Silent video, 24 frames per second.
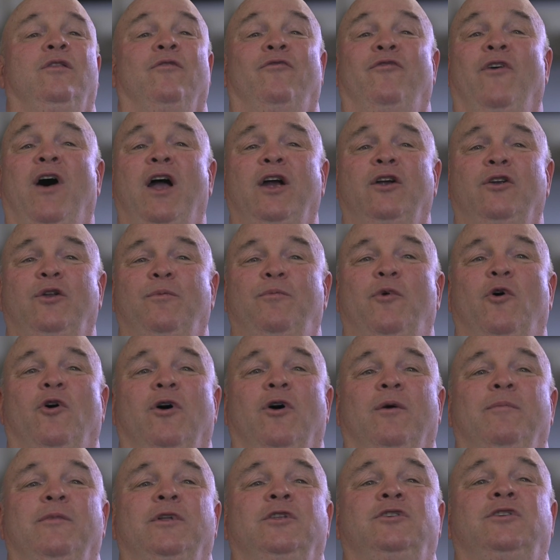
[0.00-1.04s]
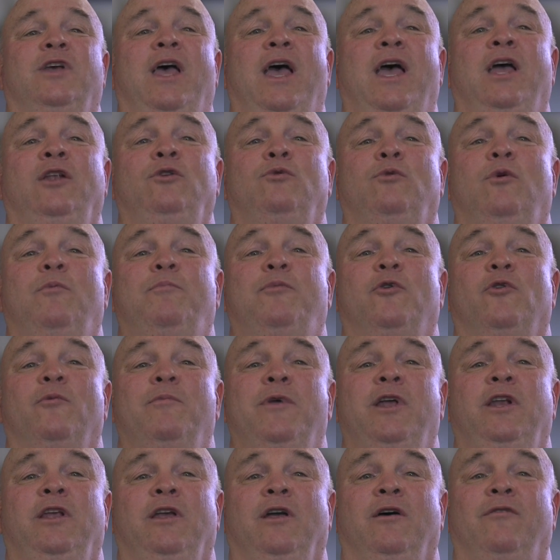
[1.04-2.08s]
The fire department's annual
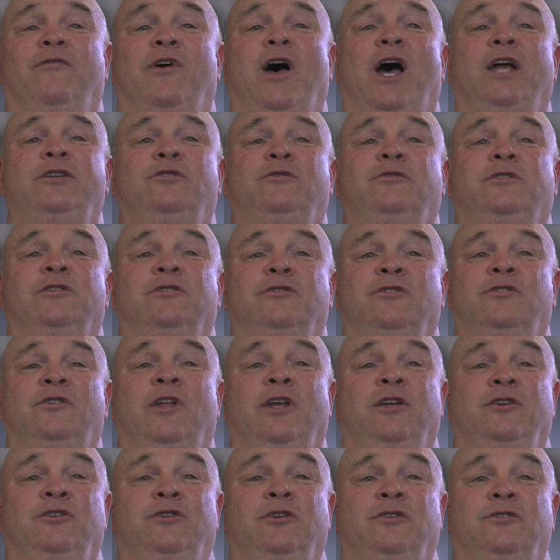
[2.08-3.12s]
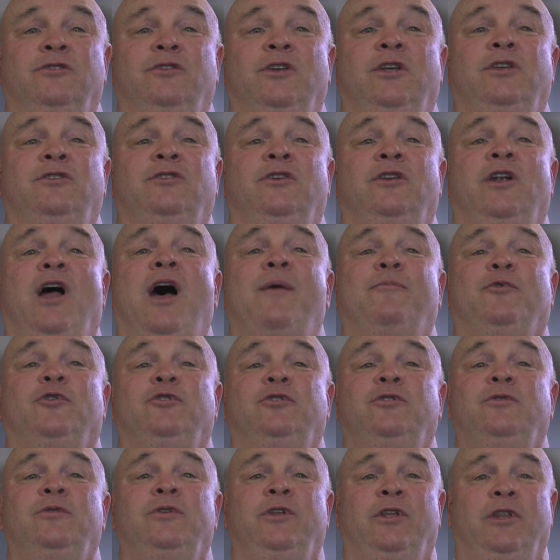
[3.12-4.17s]
permitting of hydrogen stations is an
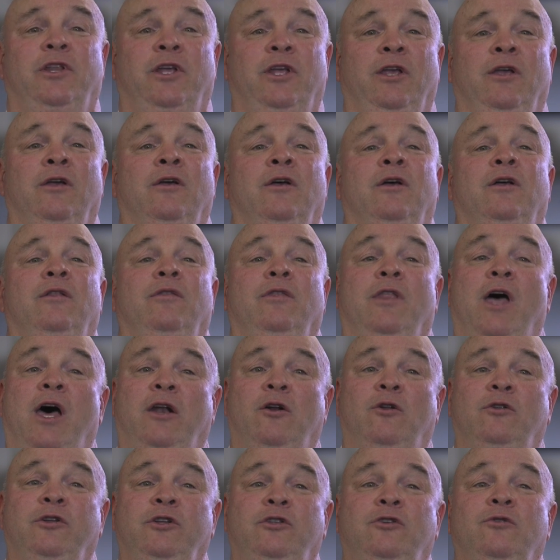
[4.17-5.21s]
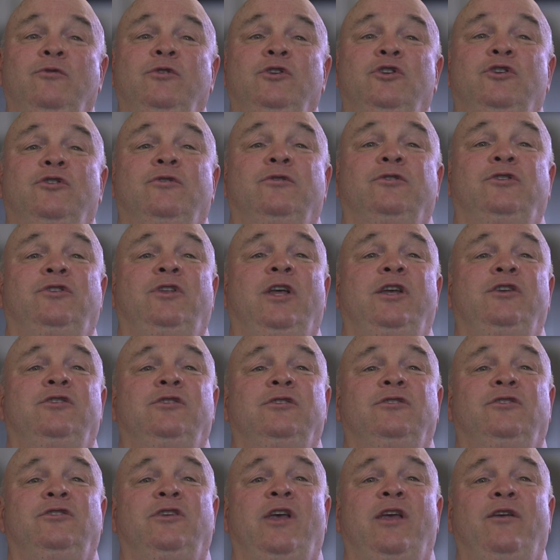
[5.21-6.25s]
opportunity not only to ensure
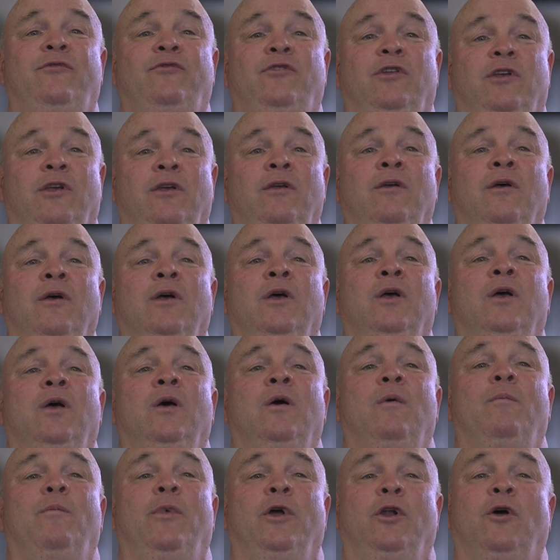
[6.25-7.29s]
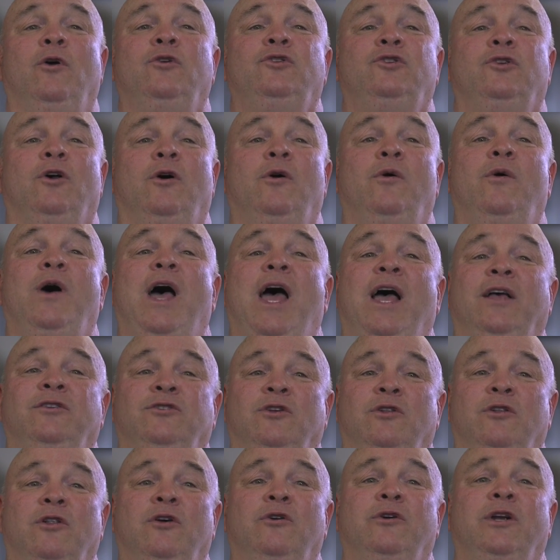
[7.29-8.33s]
station safety, but also as
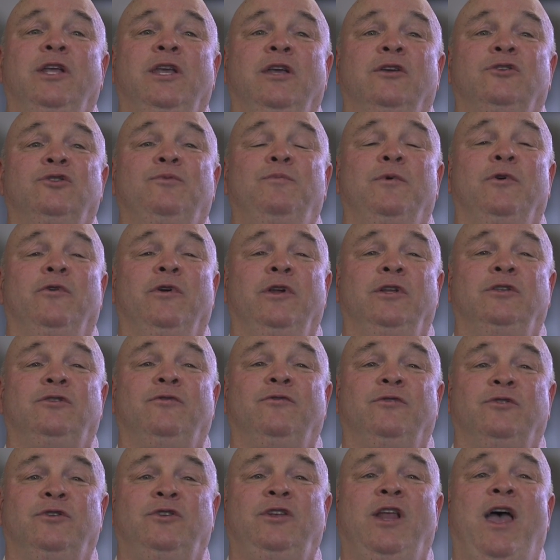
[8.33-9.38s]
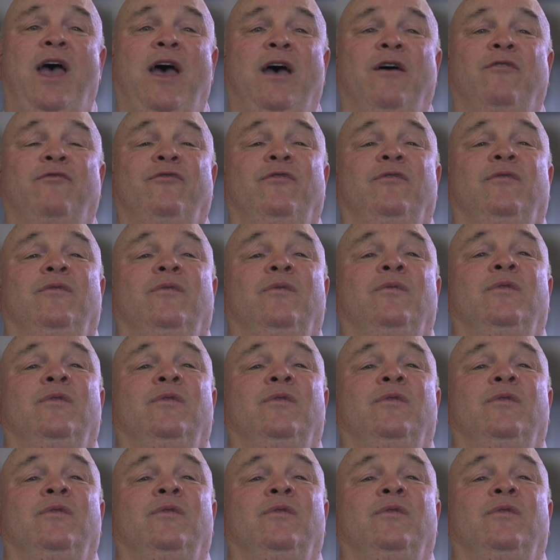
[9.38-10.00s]
a learning experience for staff.